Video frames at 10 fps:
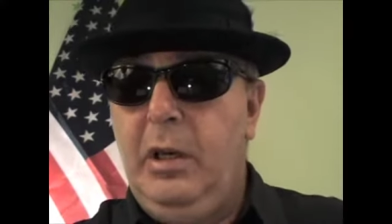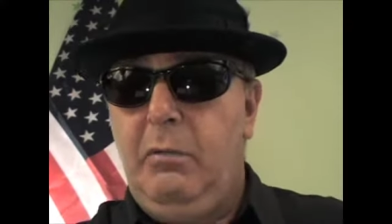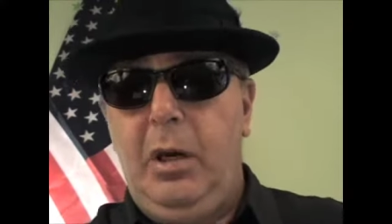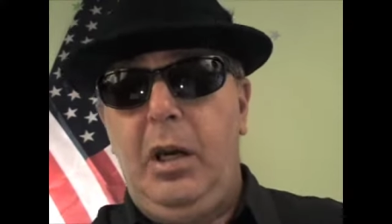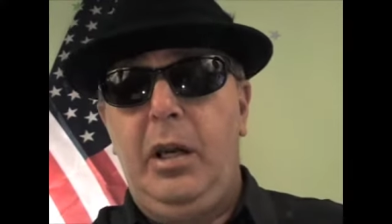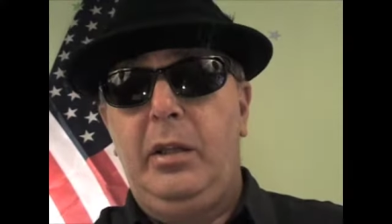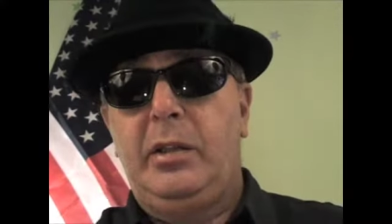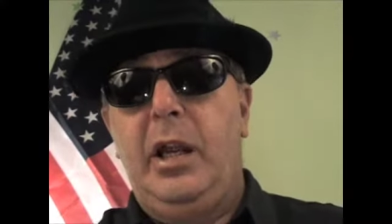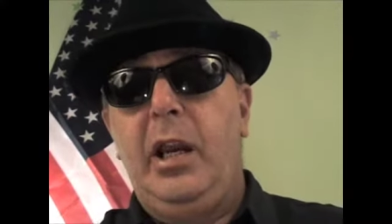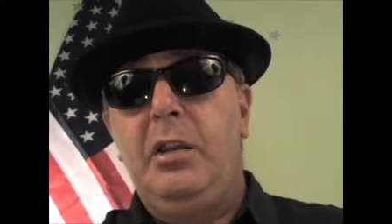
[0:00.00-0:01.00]
Why,
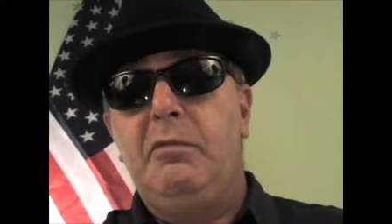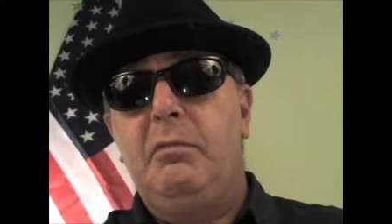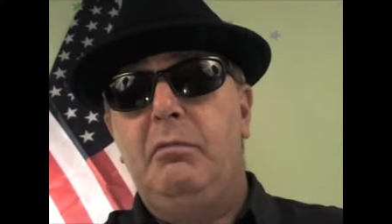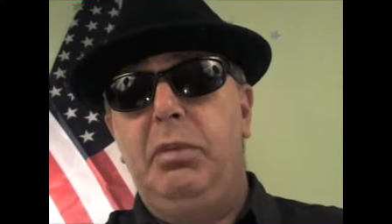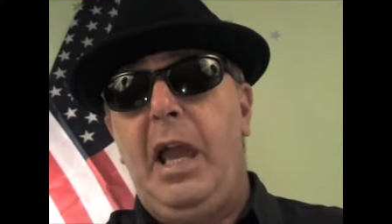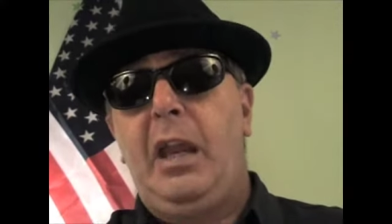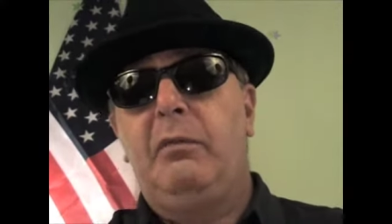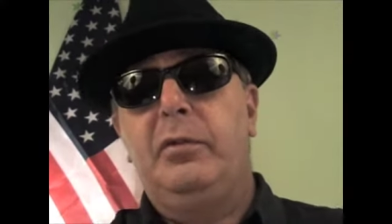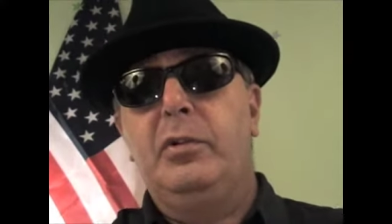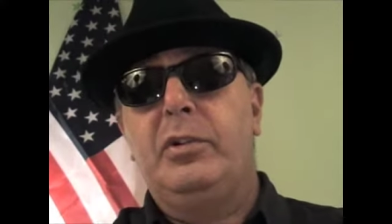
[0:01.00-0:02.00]
it's not even
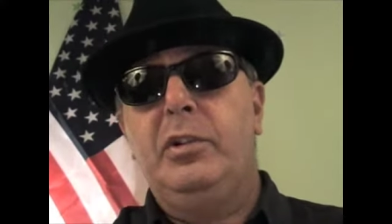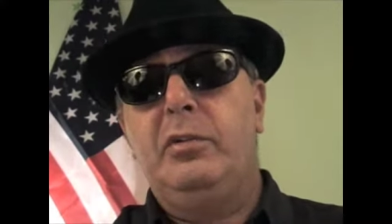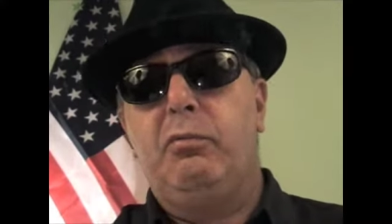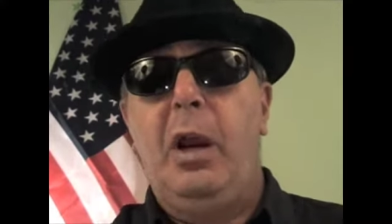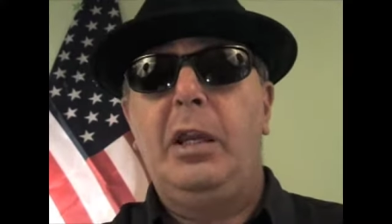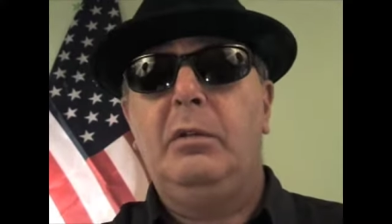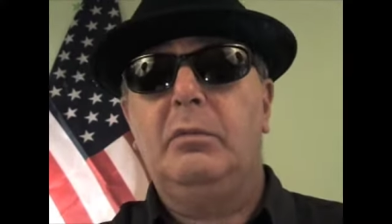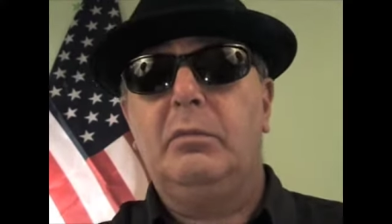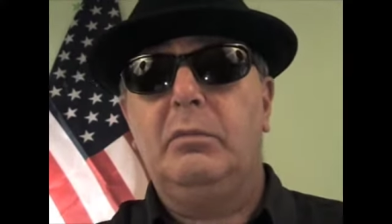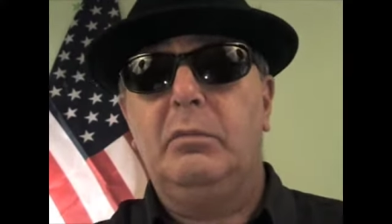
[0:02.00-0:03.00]
black versus white
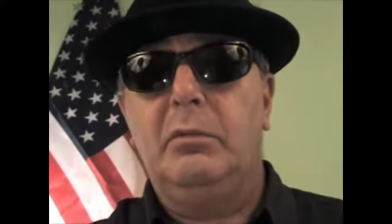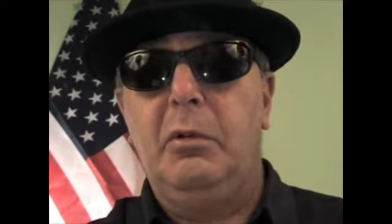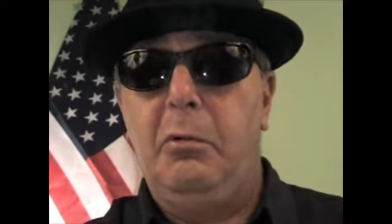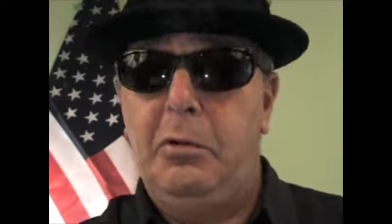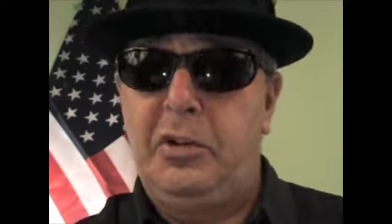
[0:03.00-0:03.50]
or